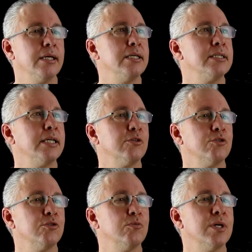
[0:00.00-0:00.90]
is equal
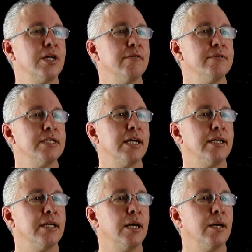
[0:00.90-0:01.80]
to 1 over
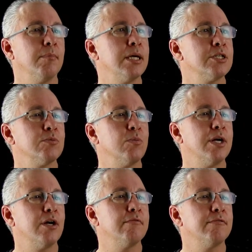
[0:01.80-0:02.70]
10 plus
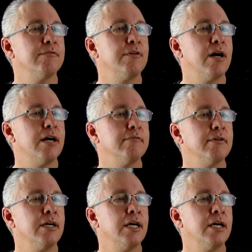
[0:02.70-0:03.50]
1 over 5,